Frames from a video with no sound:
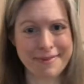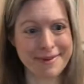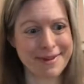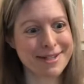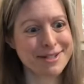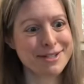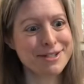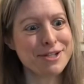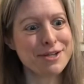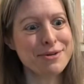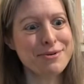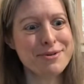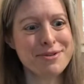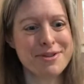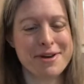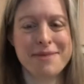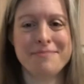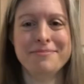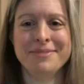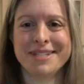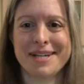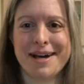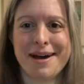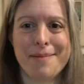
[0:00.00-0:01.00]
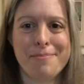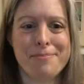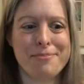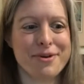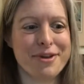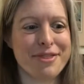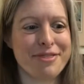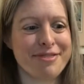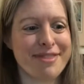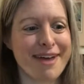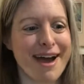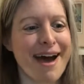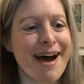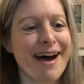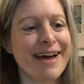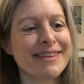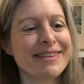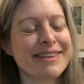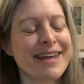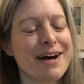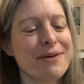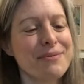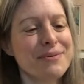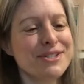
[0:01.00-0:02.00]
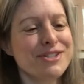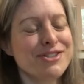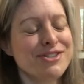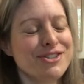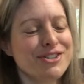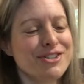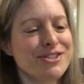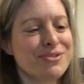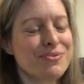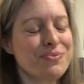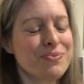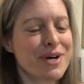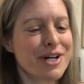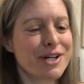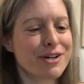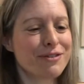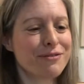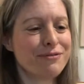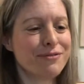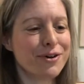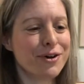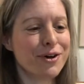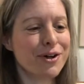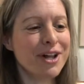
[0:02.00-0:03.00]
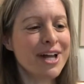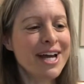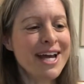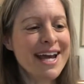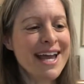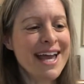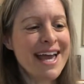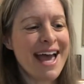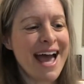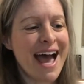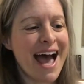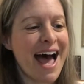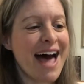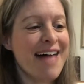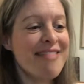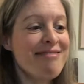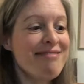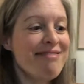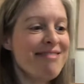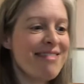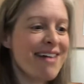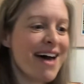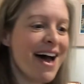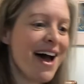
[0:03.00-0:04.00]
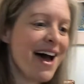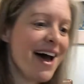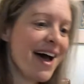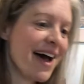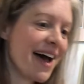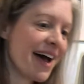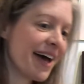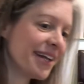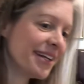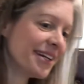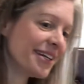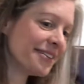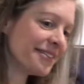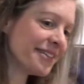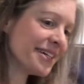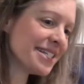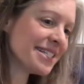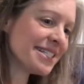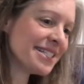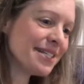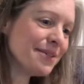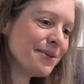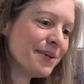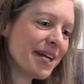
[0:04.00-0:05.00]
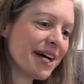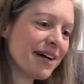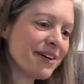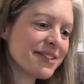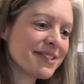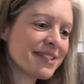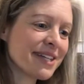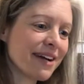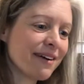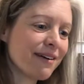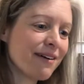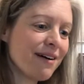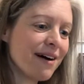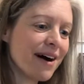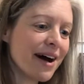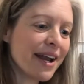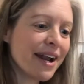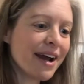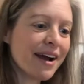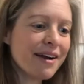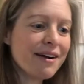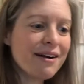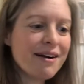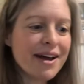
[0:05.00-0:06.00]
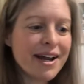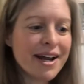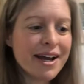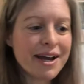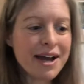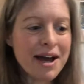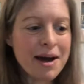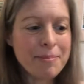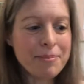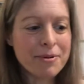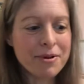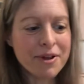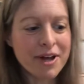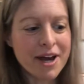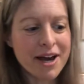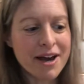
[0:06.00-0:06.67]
2 thumbs up with that. That was just wonderful. And then let's see what else I got. I got a couple